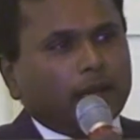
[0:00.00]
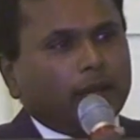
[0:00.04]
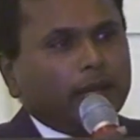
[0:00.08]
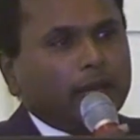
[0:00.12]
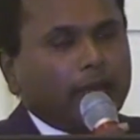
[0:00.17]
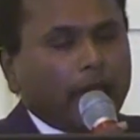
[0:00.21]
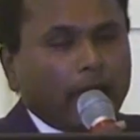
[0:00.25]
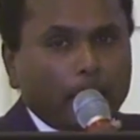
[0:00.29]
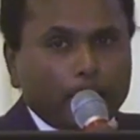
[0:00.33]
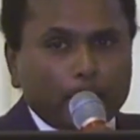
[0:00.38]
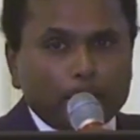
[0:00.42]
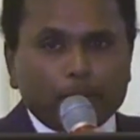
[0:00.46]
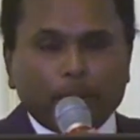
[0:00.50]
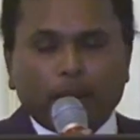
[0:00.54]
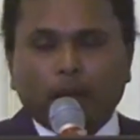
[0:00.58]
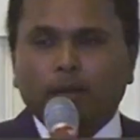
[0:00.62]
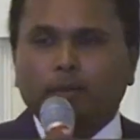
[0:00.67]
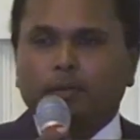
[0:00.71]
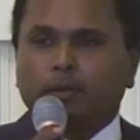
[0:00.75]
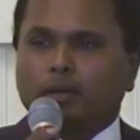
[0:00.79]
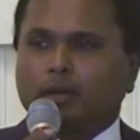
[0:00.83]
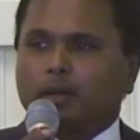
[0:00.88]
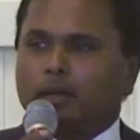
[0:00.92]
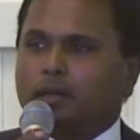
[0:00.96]
and
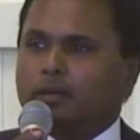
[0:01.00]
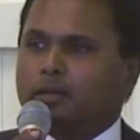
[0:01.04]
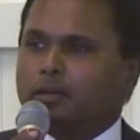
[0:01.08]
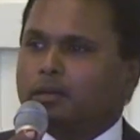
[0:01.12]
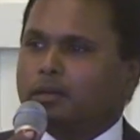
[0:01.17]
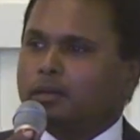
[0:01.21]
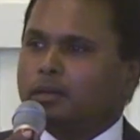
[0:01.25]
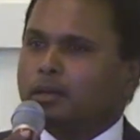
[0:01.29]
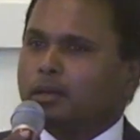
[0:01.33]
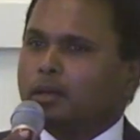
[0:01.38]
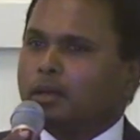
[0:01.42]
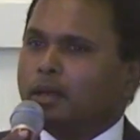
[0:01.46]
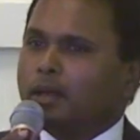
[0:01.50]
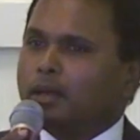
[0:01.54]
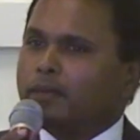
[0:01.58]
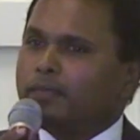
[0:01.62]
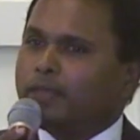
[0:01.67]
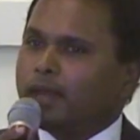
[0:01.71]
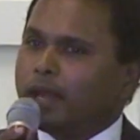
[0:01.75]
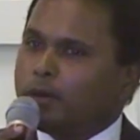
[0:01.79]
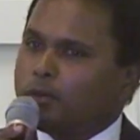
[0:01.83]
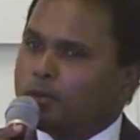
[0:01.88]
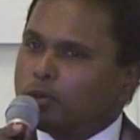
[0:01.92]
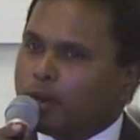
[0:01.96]
empowered,
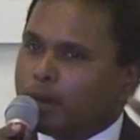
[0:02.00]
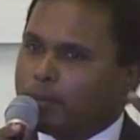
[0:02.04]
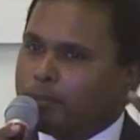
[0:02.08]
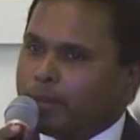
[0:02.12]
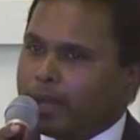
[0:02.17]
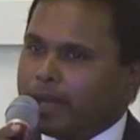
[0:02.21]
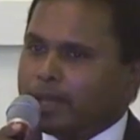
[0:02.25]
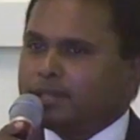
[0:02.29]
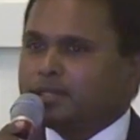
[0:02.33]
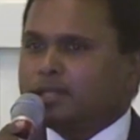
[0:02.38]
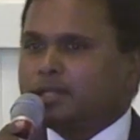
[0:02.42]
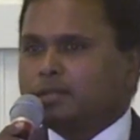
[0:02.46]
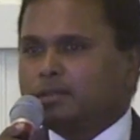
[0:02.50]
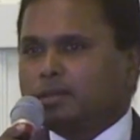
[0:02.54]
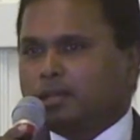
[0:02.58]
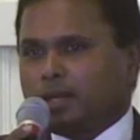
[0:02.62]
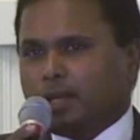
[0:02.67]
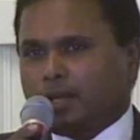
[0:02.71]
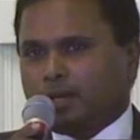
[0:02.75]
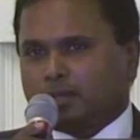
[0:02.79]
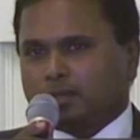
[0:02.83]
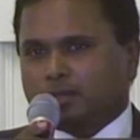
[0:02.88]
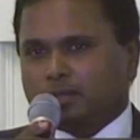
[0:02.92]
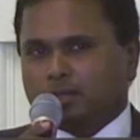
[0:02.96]
they do amazing
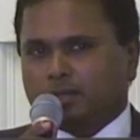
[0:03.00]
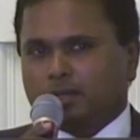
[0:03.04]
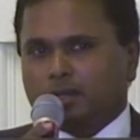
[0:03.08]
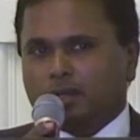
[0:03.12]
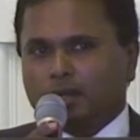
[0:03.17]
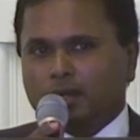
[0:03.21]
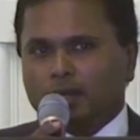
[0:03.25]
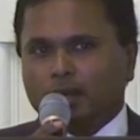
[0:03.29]
things.